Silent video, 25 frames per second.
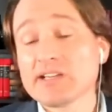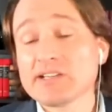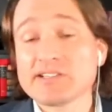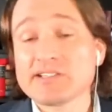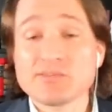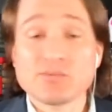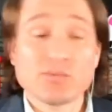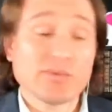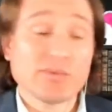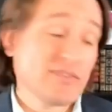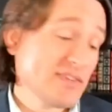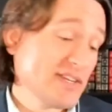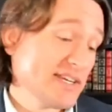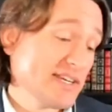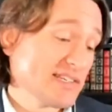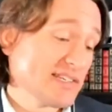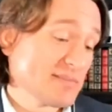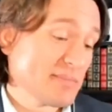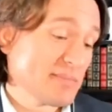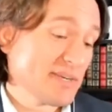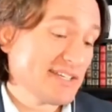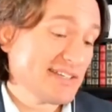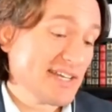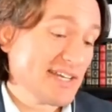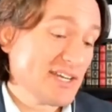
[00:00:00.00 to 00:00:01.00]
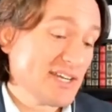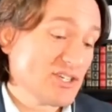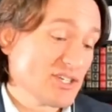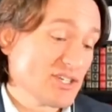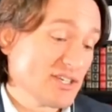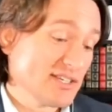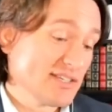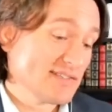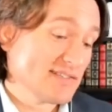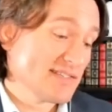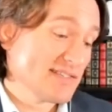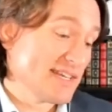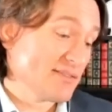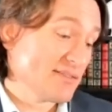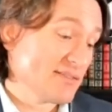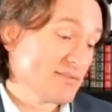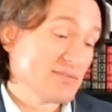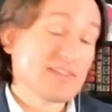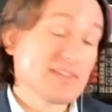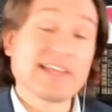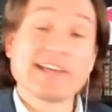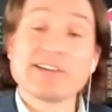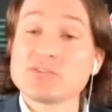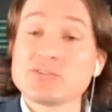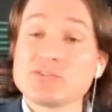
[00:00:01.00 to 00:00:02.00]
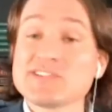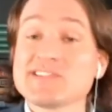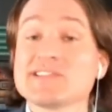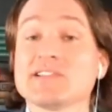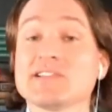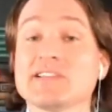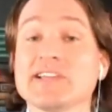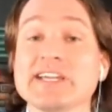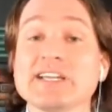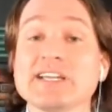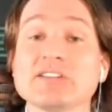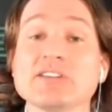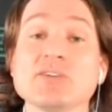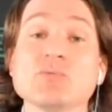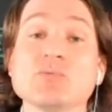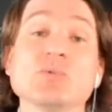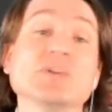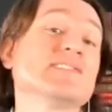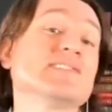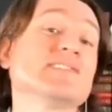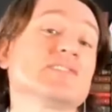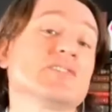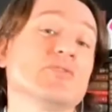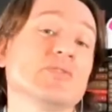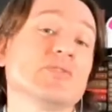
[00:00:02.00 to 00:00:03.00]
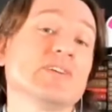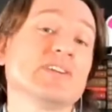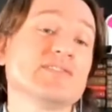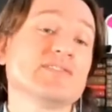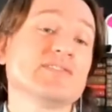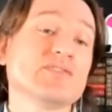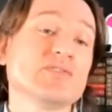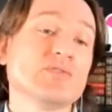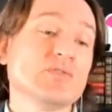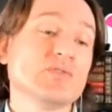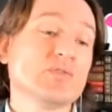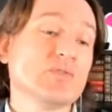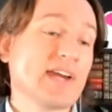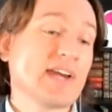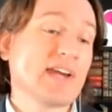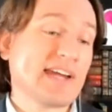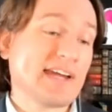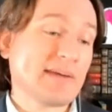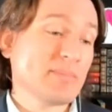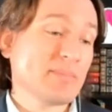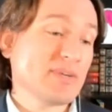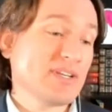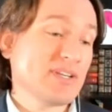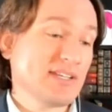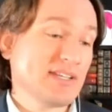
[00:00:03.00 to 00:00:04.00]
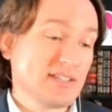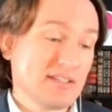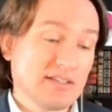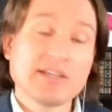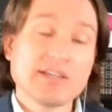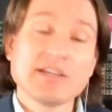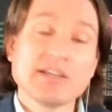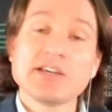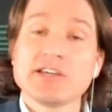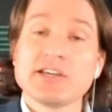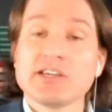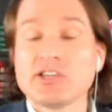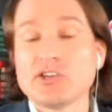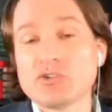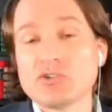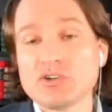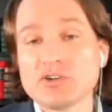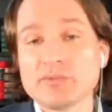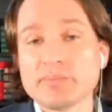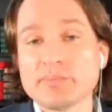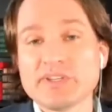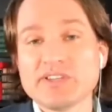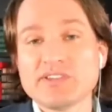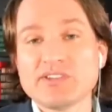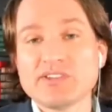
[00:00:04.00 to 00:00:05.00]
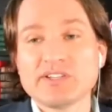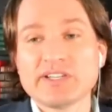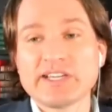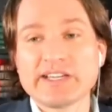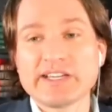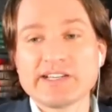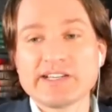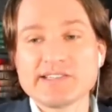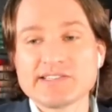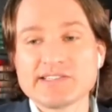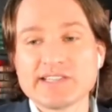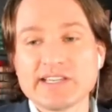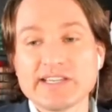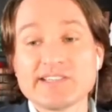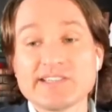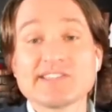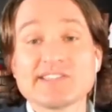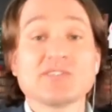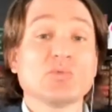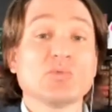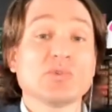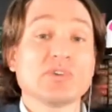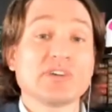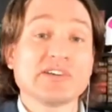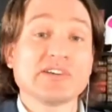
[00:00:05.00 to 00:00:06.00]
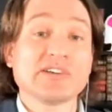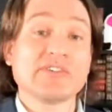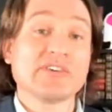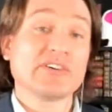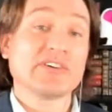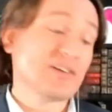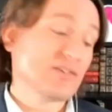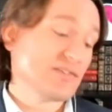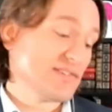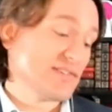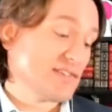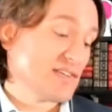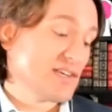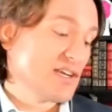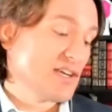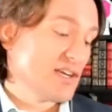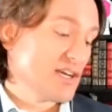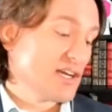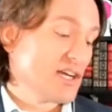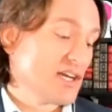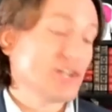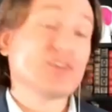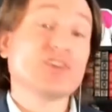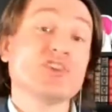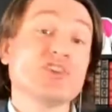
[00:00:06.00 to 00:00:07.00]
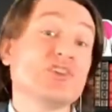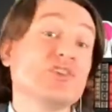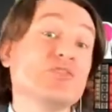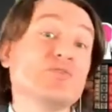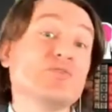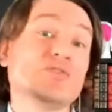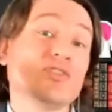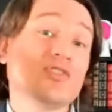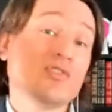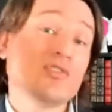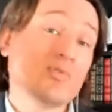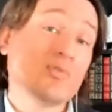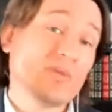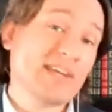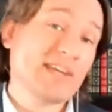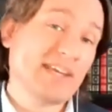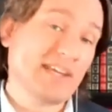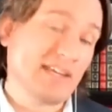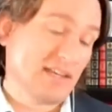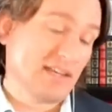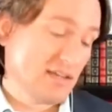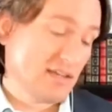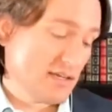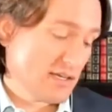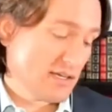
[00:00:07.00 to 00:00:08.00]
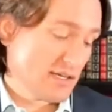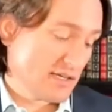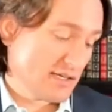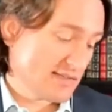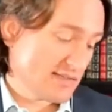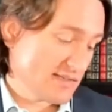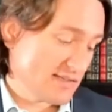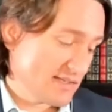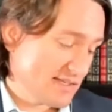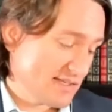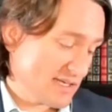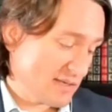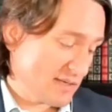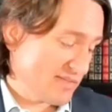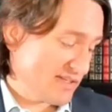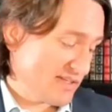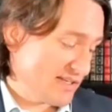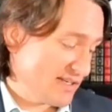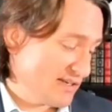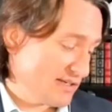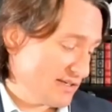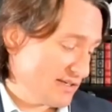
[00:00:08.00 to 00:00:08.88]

with the expectation is that that's likely what's going to happen in Europe and the United States and wherever else a QQE is attempted.